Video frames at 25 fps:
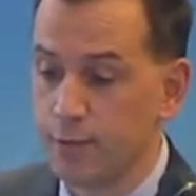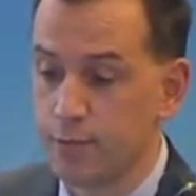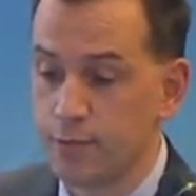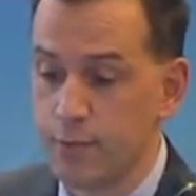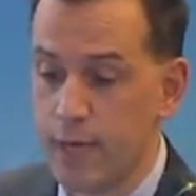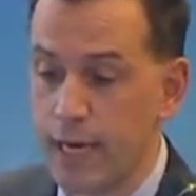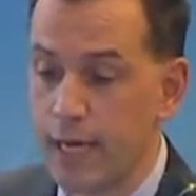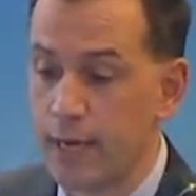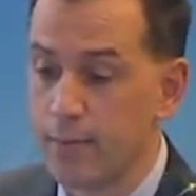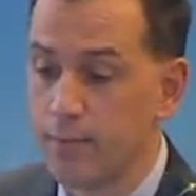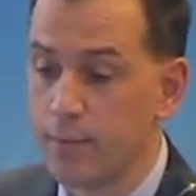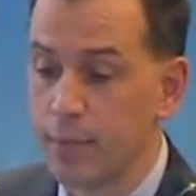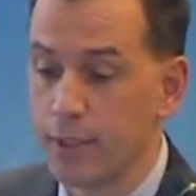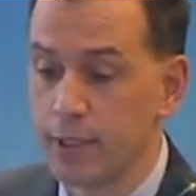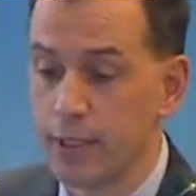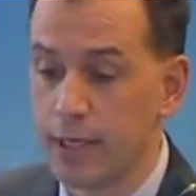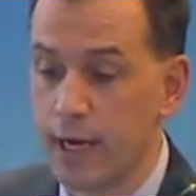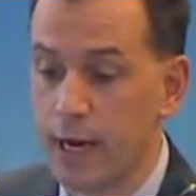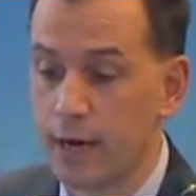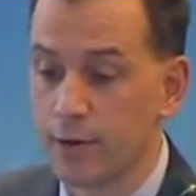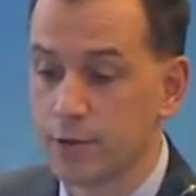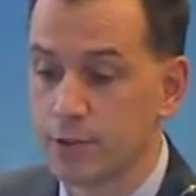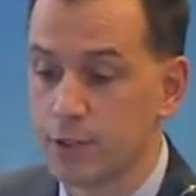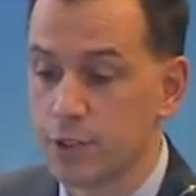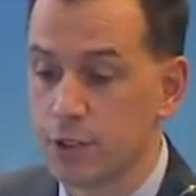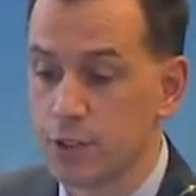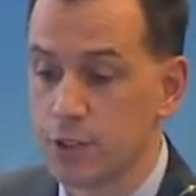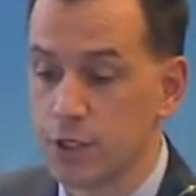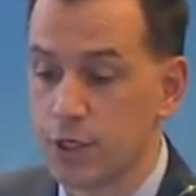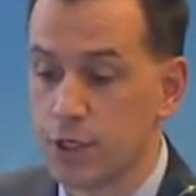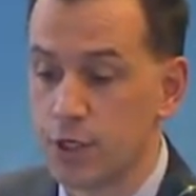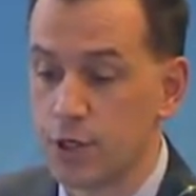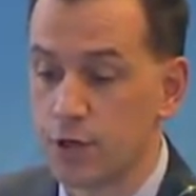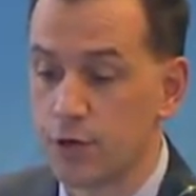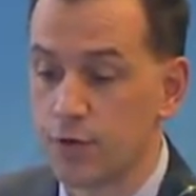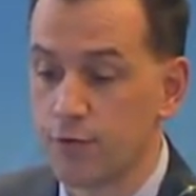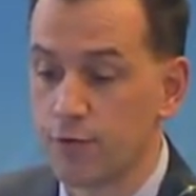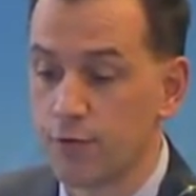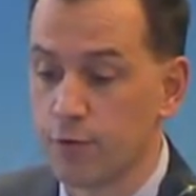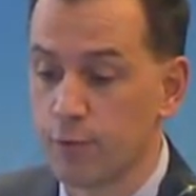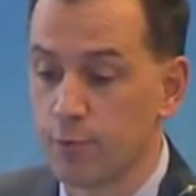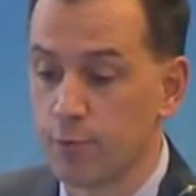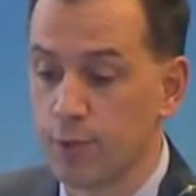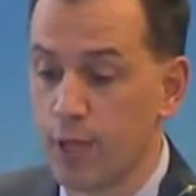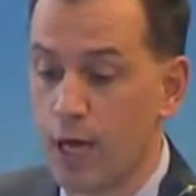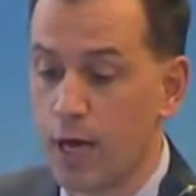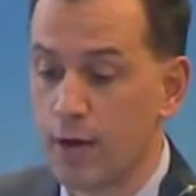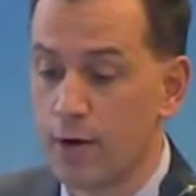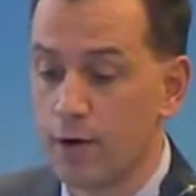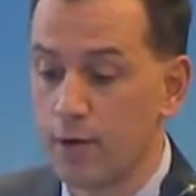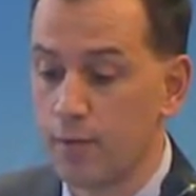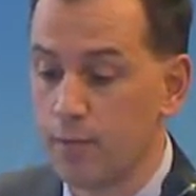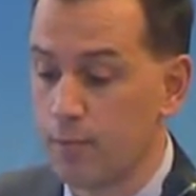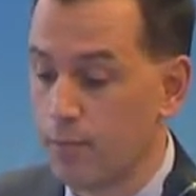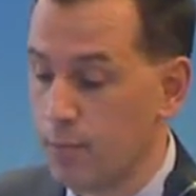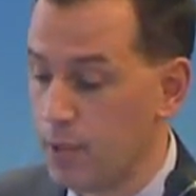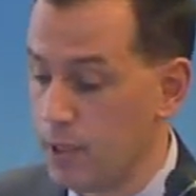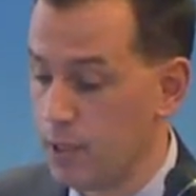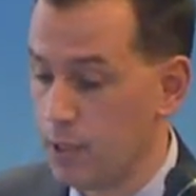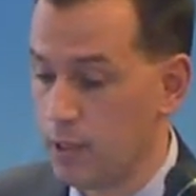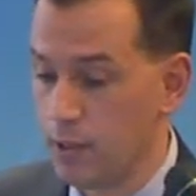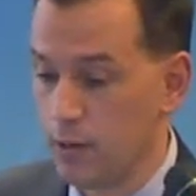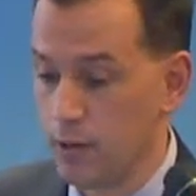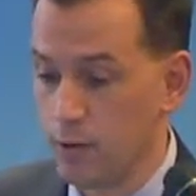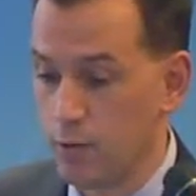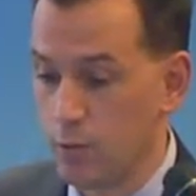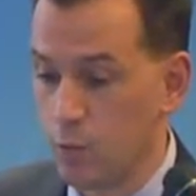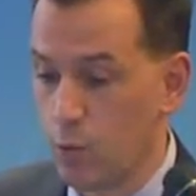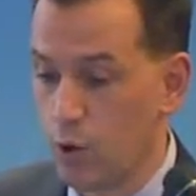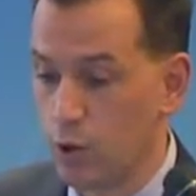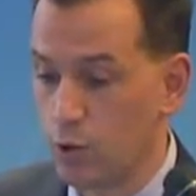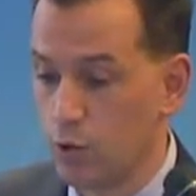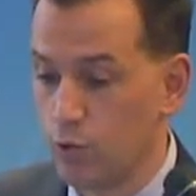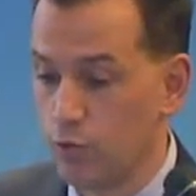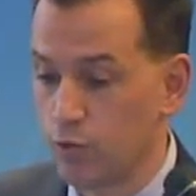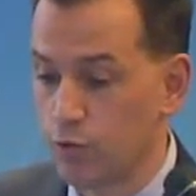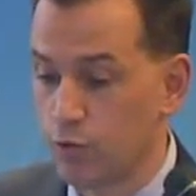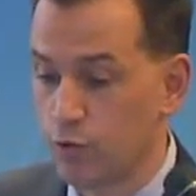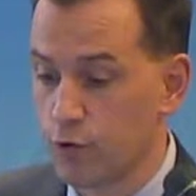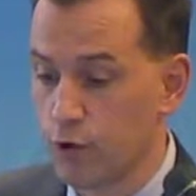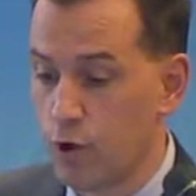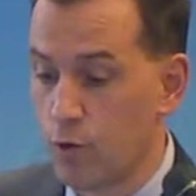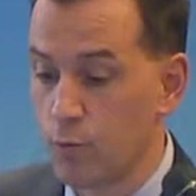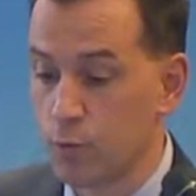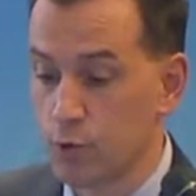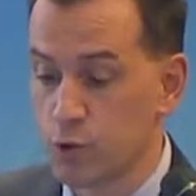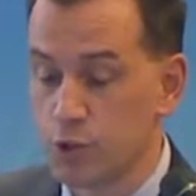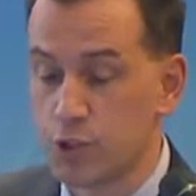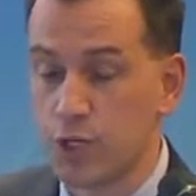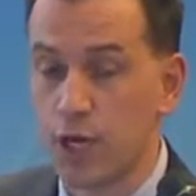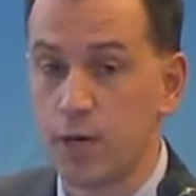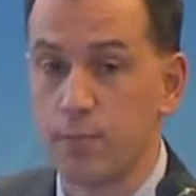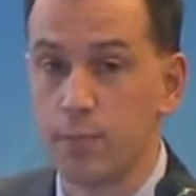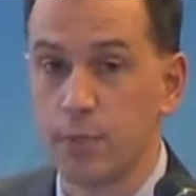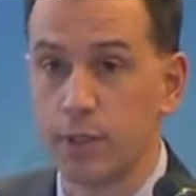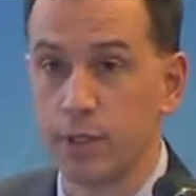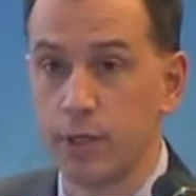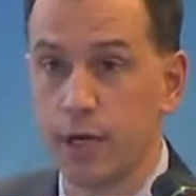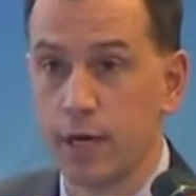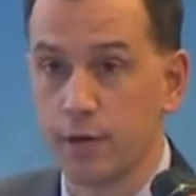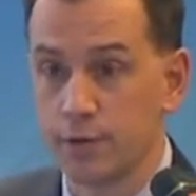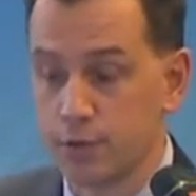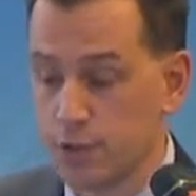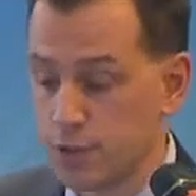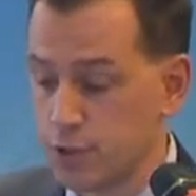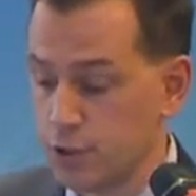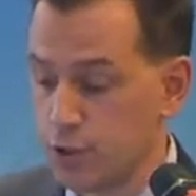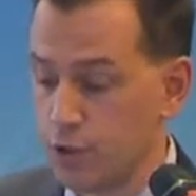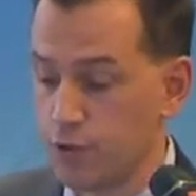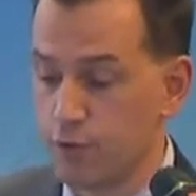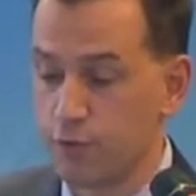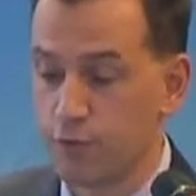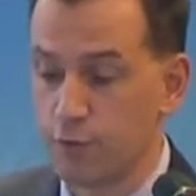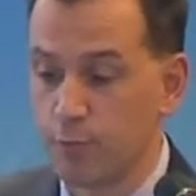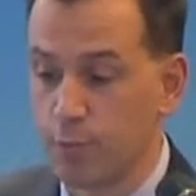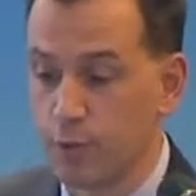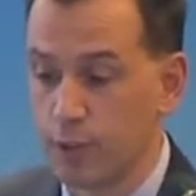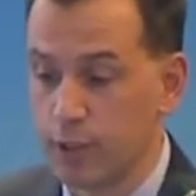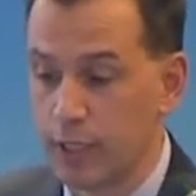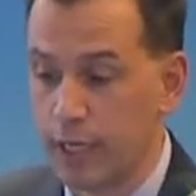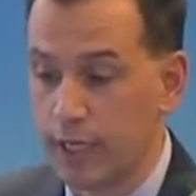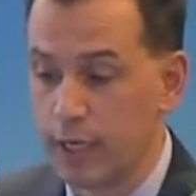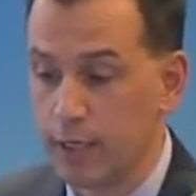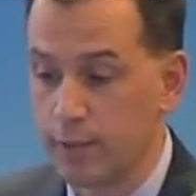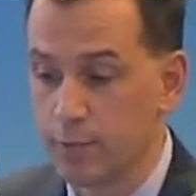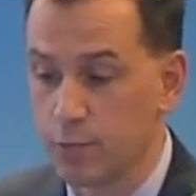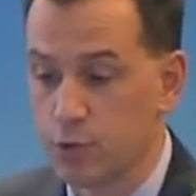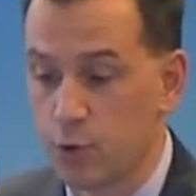8 million ounces a year for platinum, well over almost 10 million ounces a year for palladium.